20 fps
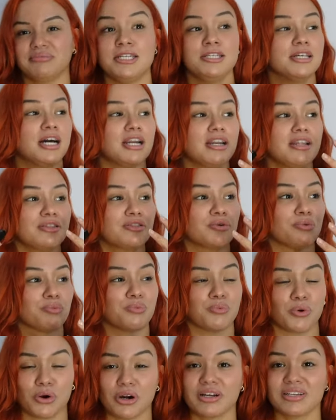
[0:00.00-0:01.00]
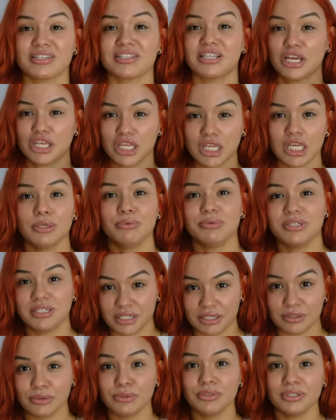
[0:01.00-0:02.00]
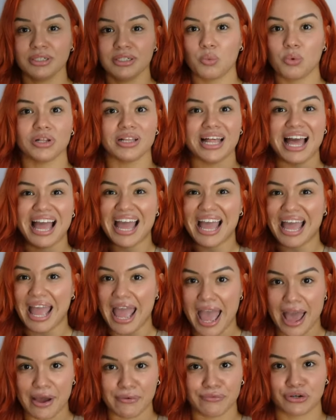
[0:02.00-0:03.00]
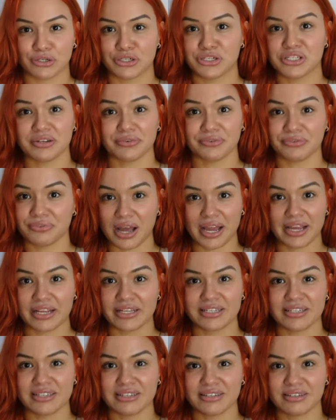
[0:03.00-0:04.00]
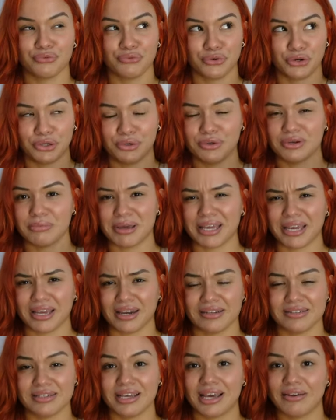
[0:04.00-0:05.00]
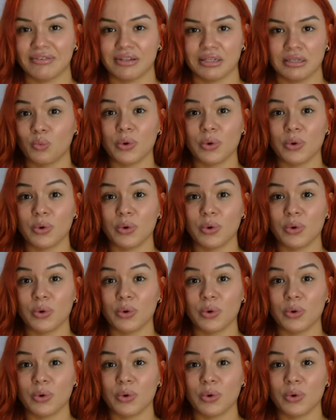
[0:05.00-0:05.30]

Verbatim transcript: None of the works that you do will ever suffice for you to make it into heaven.